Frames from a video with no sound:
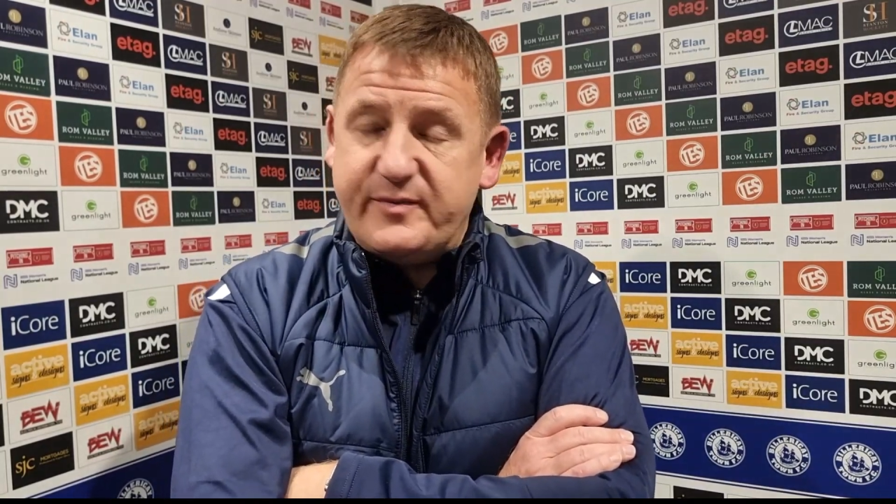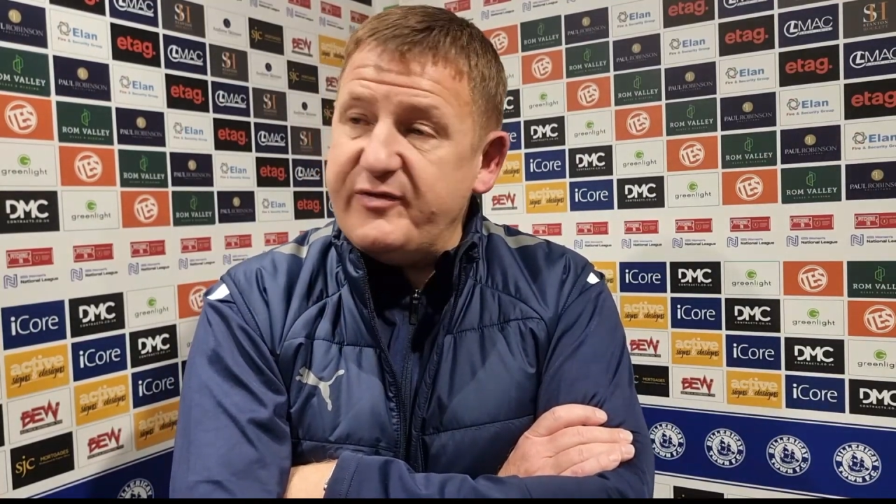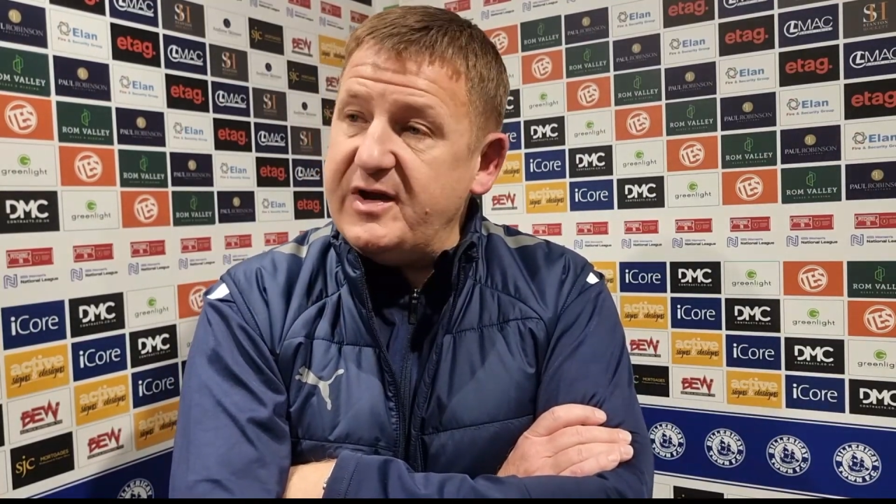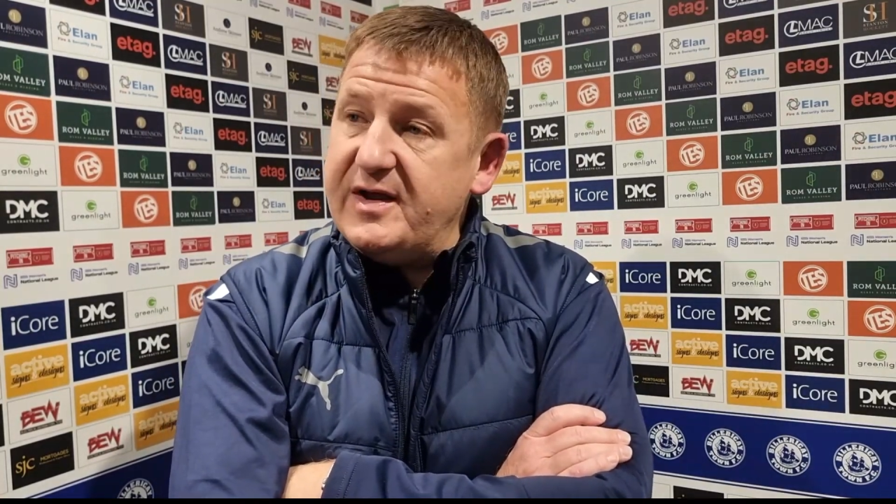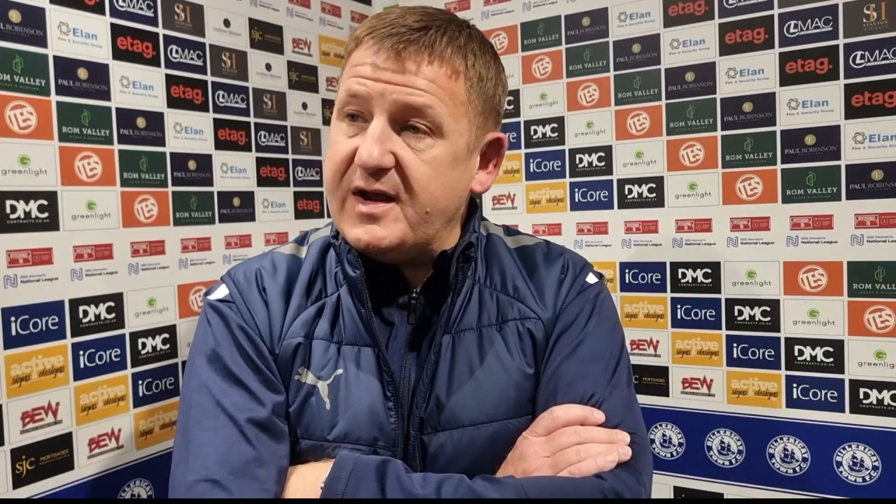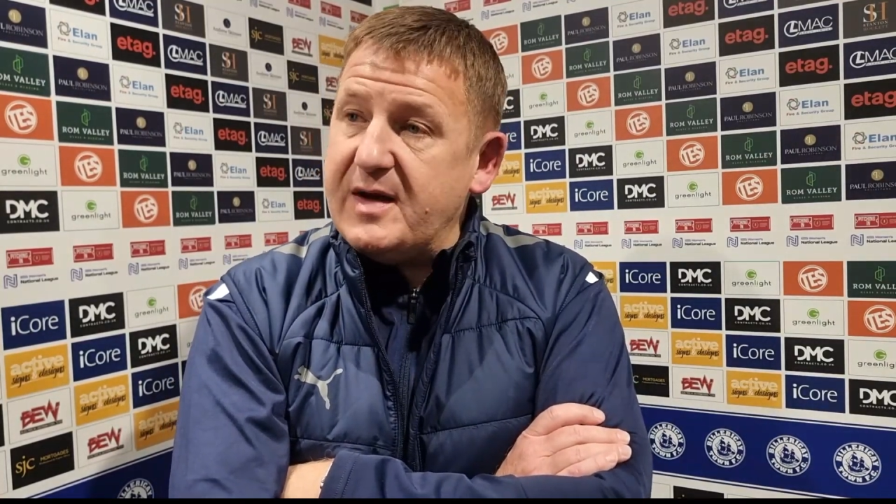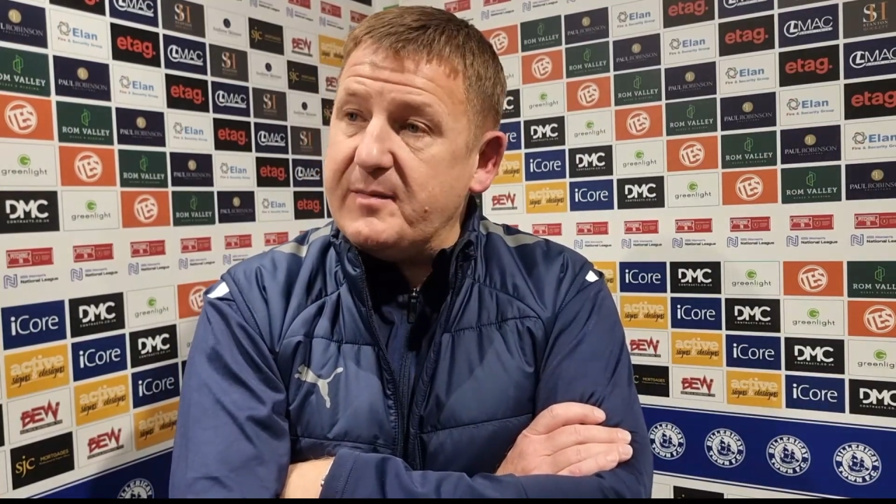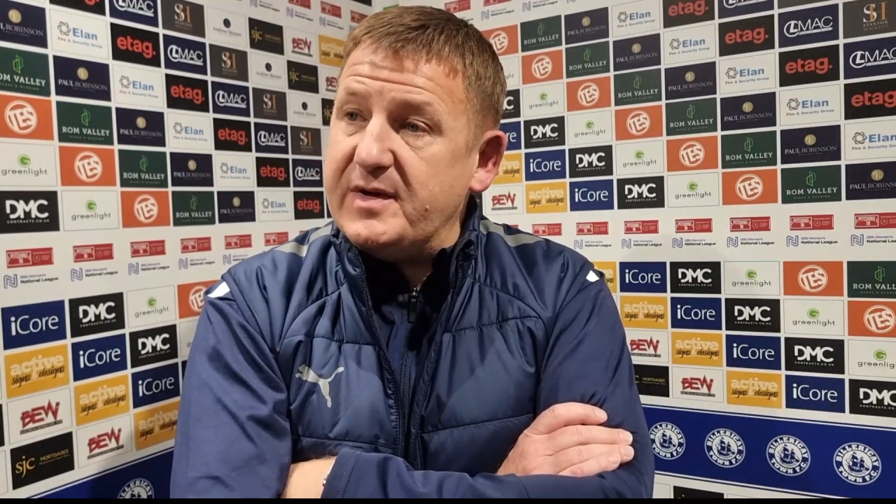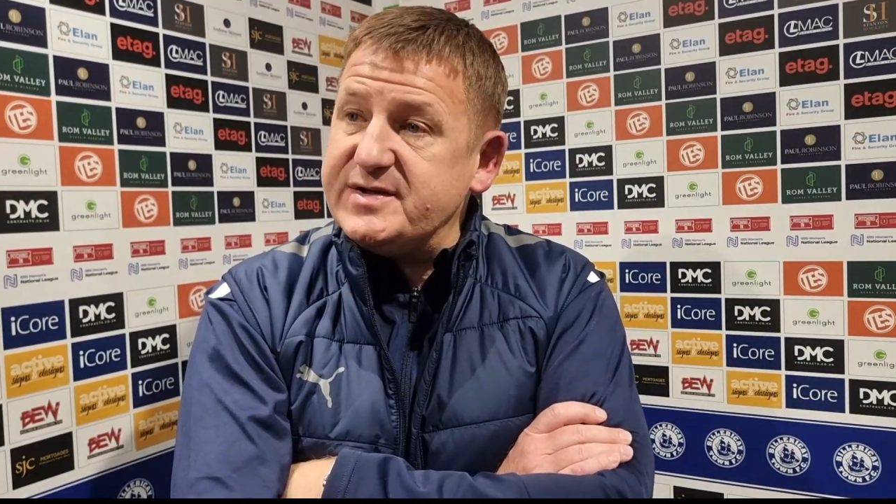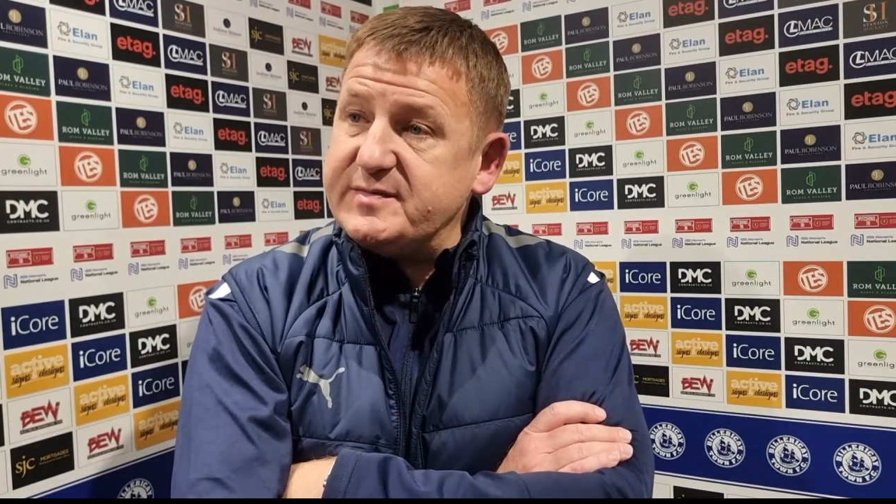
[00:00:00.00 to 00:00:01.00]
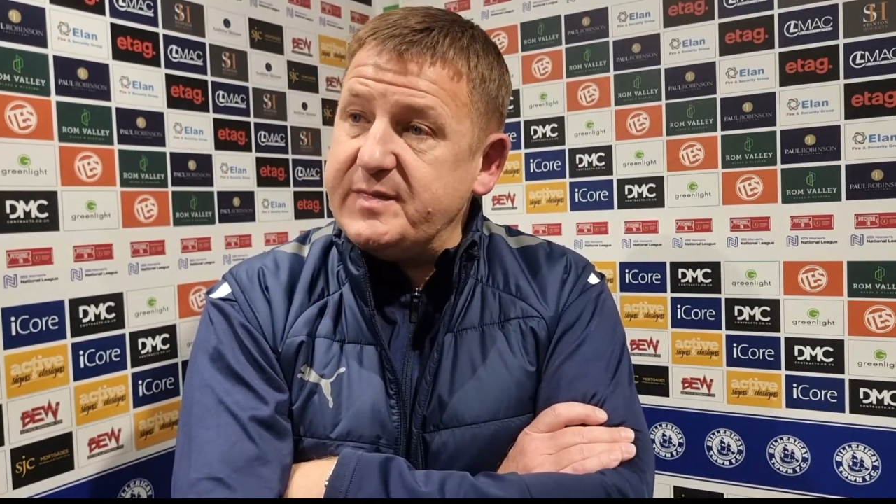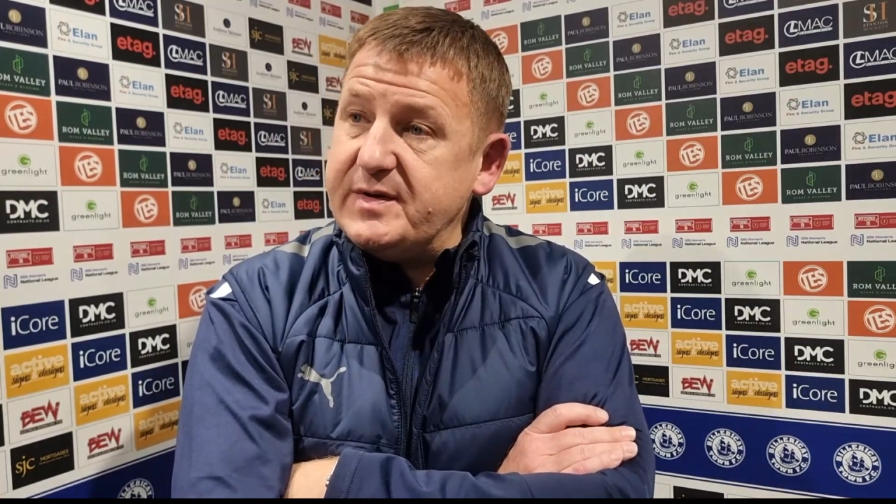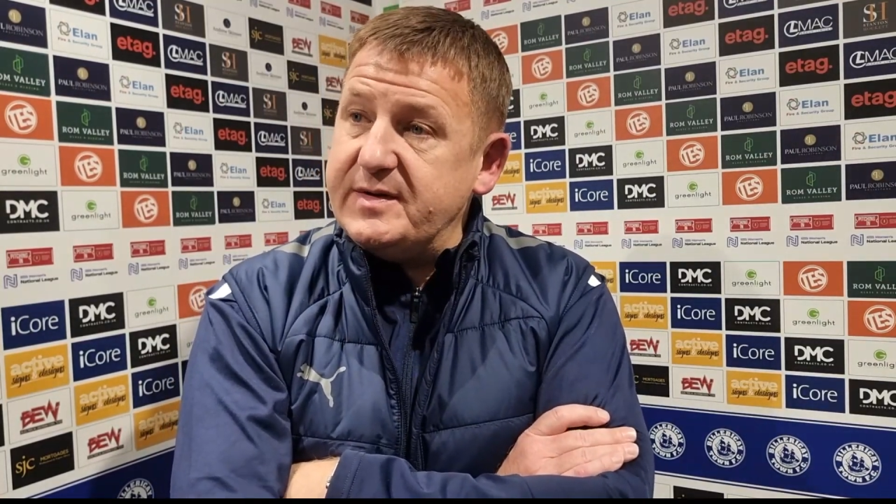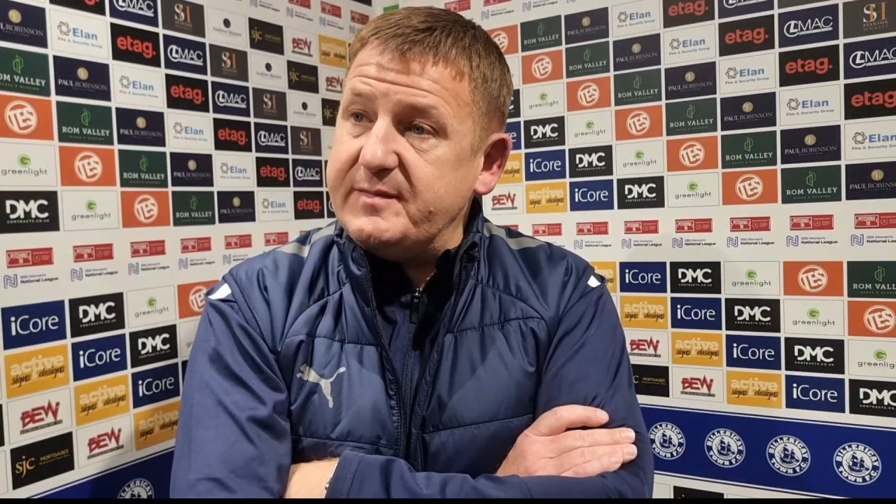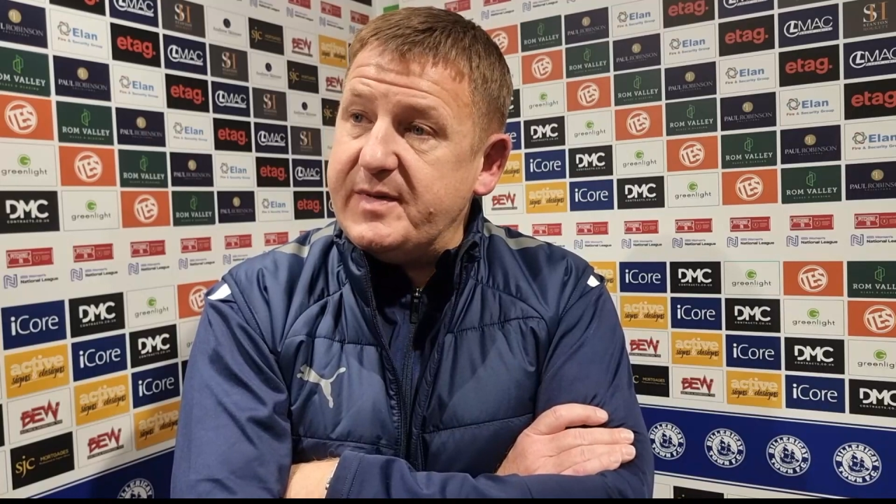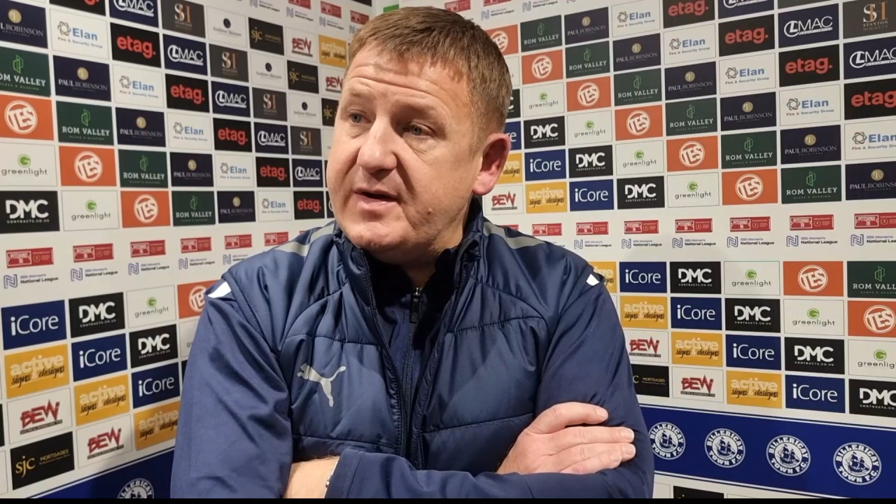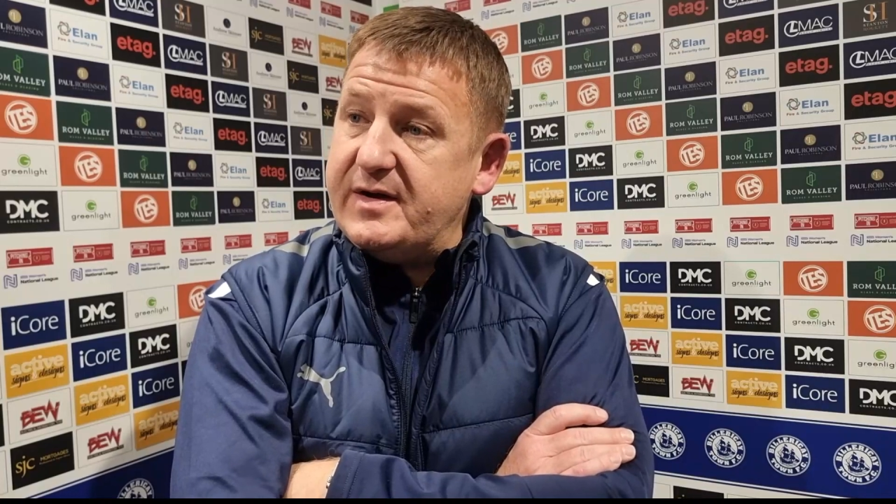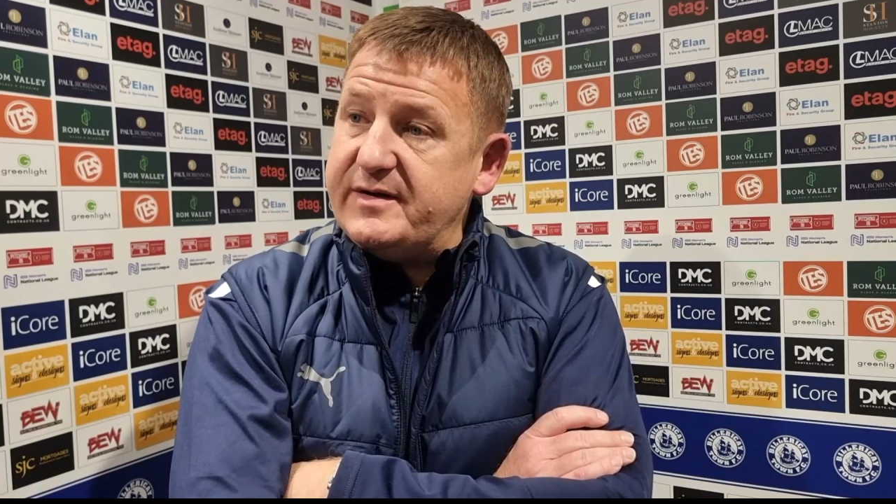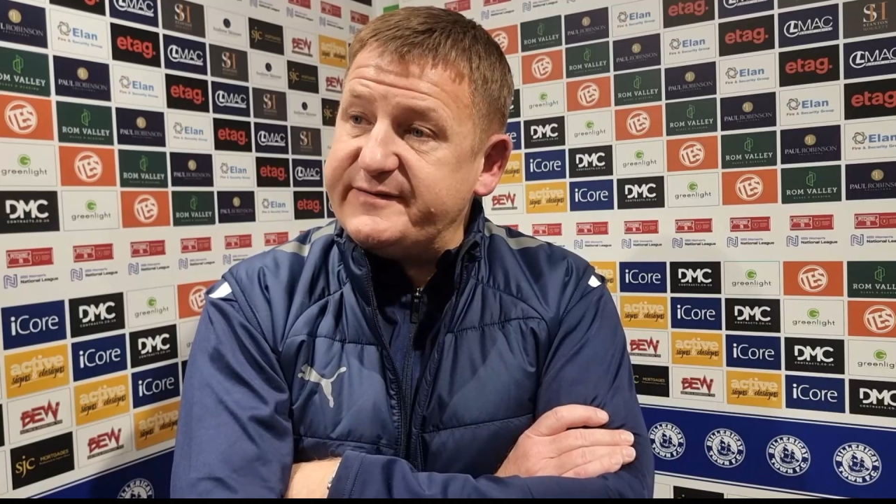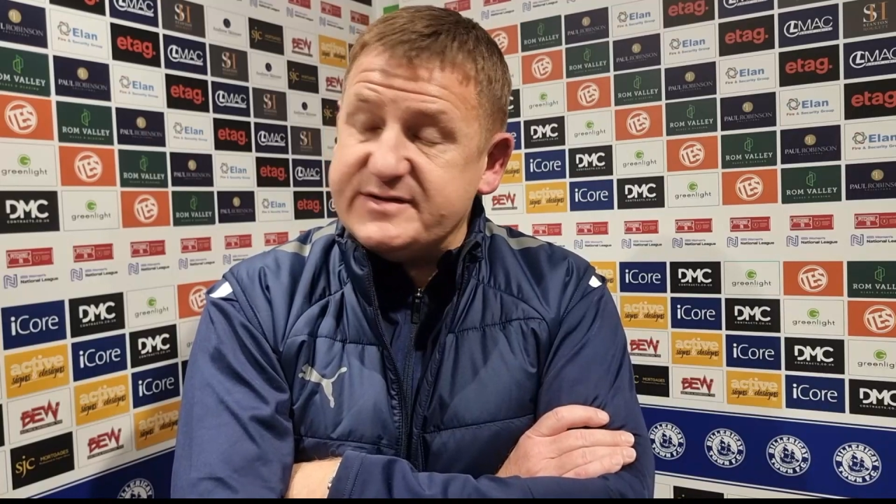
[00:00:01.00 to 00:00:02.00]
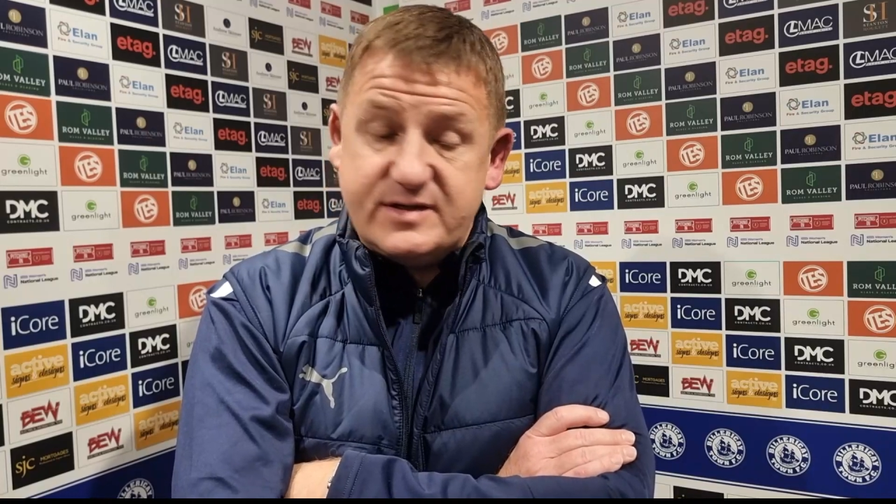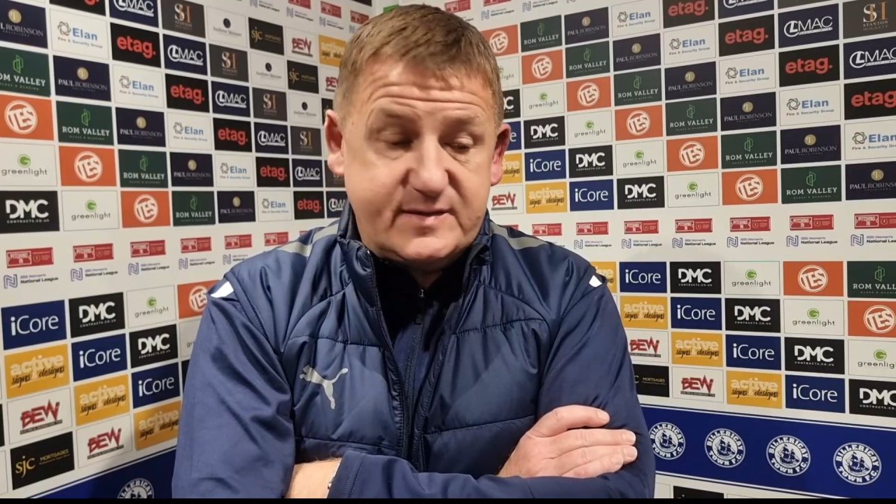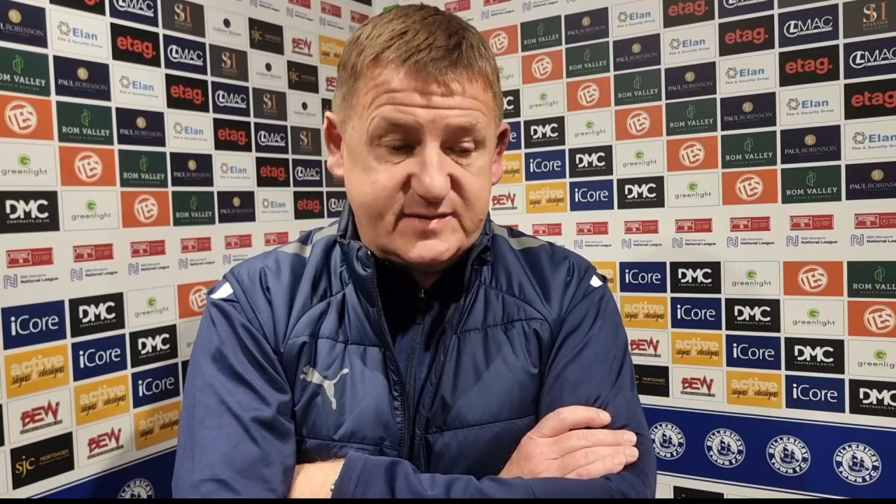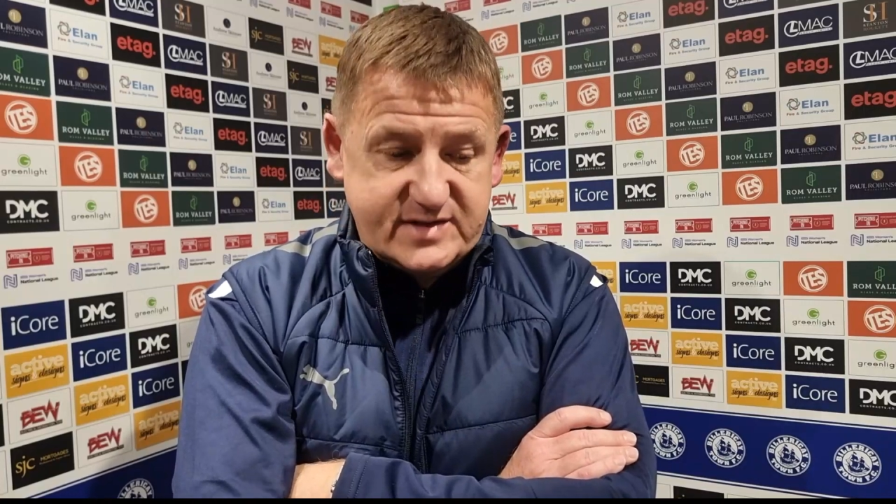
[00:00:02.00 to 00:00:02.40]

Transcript: really accomplished by half time.